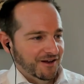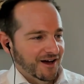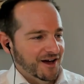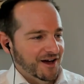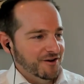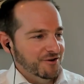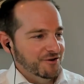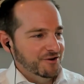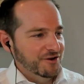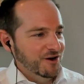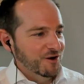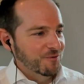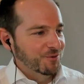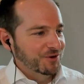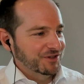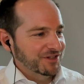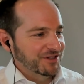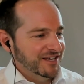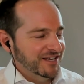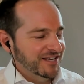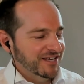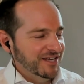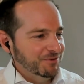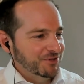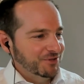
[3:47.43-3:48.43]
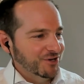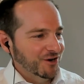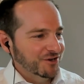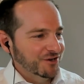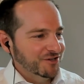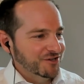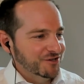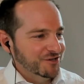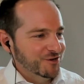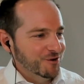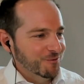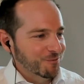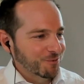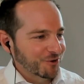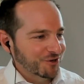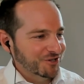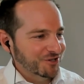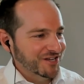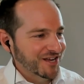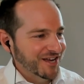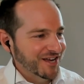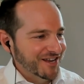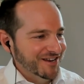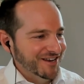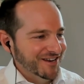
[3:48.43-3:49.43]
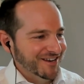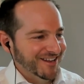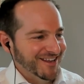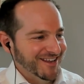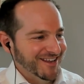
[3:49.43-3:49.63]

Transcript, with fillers: I don't know, but they keep charging 2%.